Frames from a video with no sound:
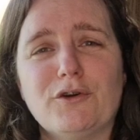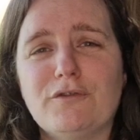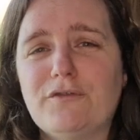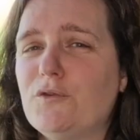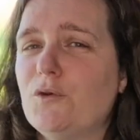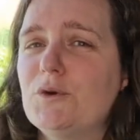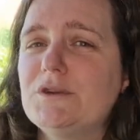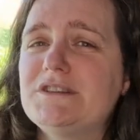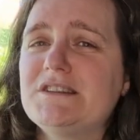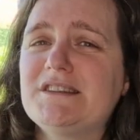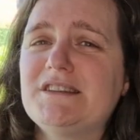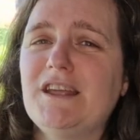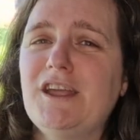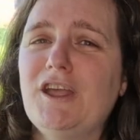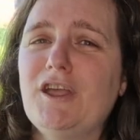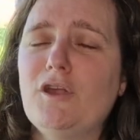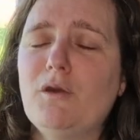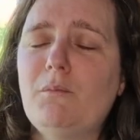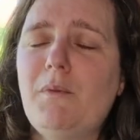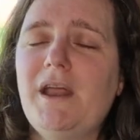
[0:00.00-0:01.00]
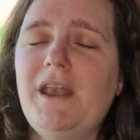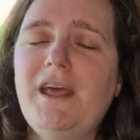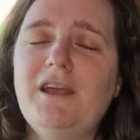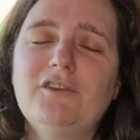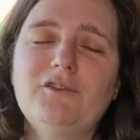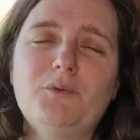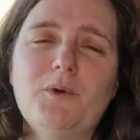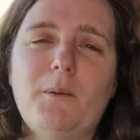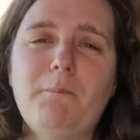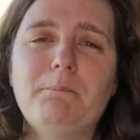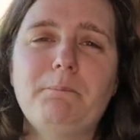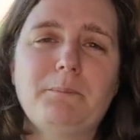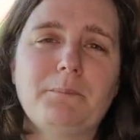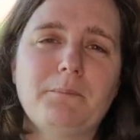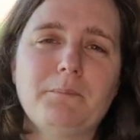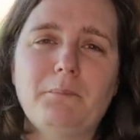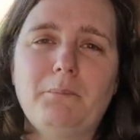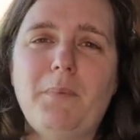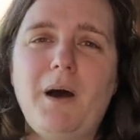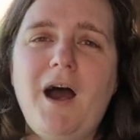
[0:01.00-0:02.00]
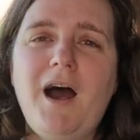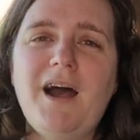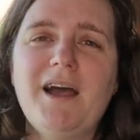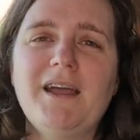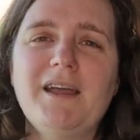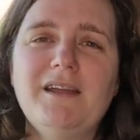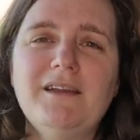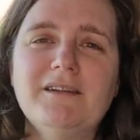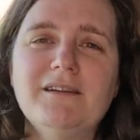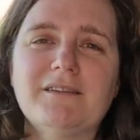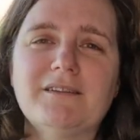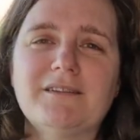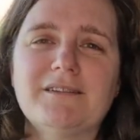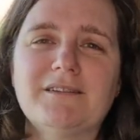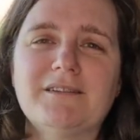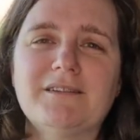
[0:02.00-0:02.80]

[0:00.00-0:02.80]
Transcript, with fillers: look forward to seeing you in my next one. Bye.